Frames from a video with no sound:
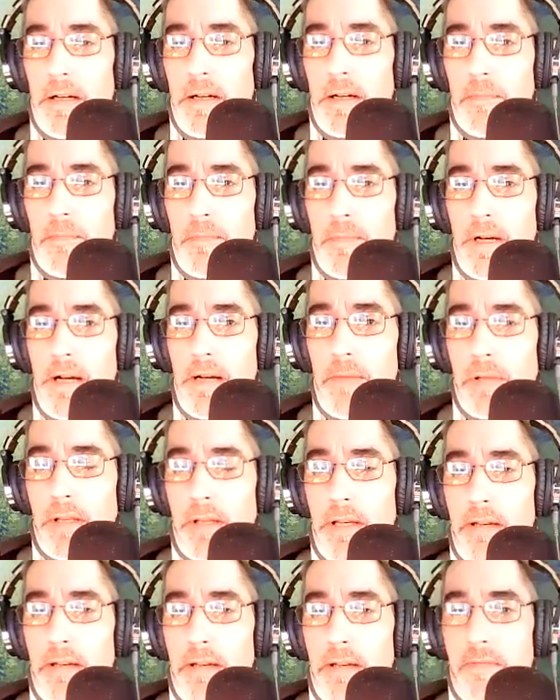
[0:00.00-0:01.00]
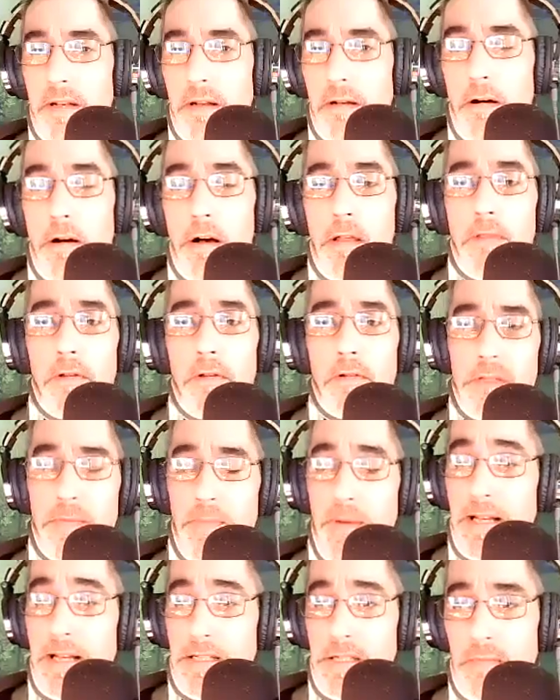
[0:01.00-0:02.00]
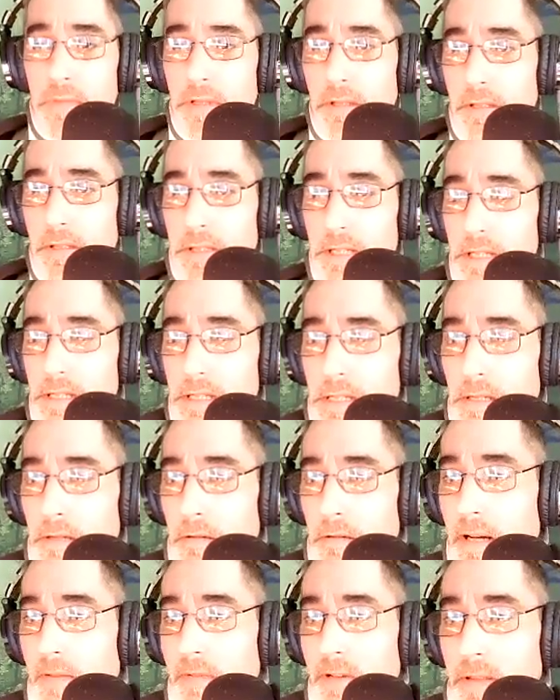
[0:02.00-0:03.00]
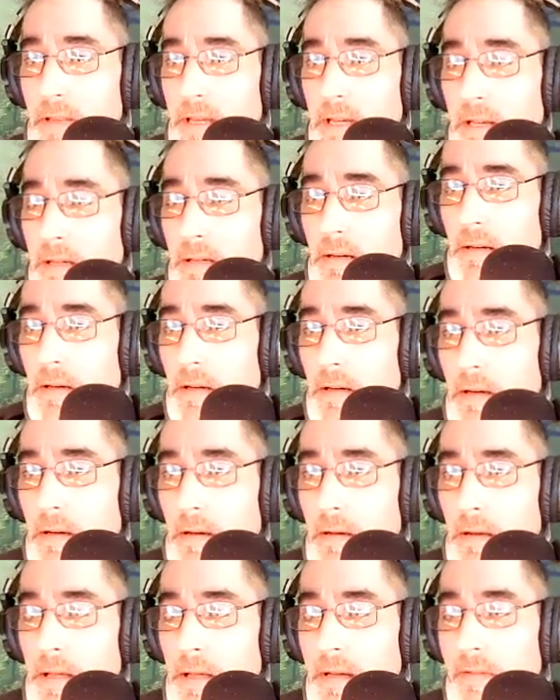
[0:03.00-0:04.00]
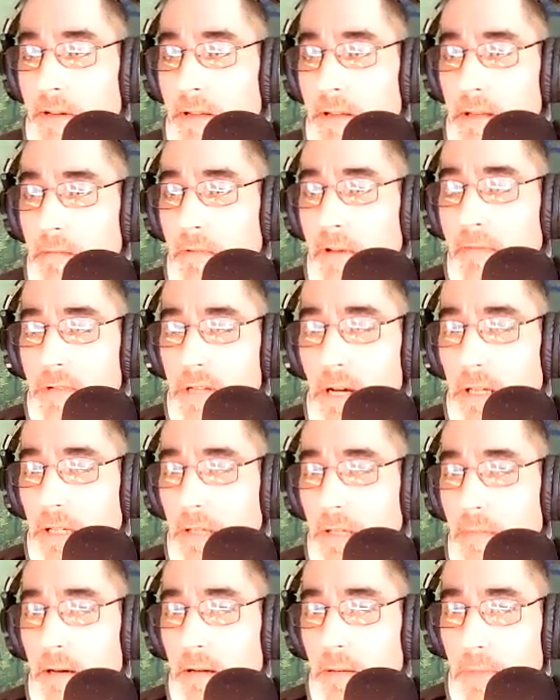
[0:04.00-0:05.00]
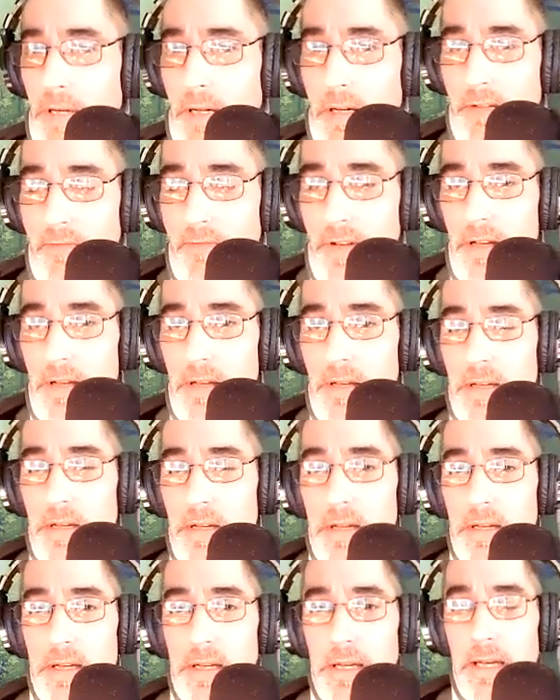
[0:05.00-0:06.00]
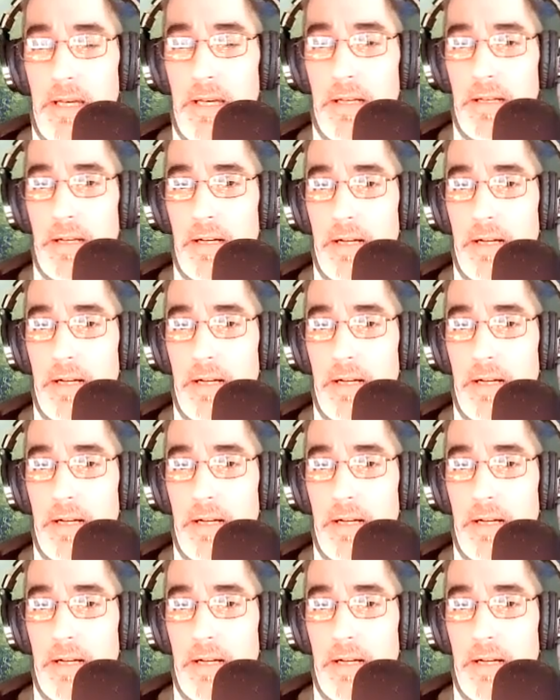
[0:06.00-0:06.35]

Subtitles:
I believe in all those possibilities. Everything we've talked about above, and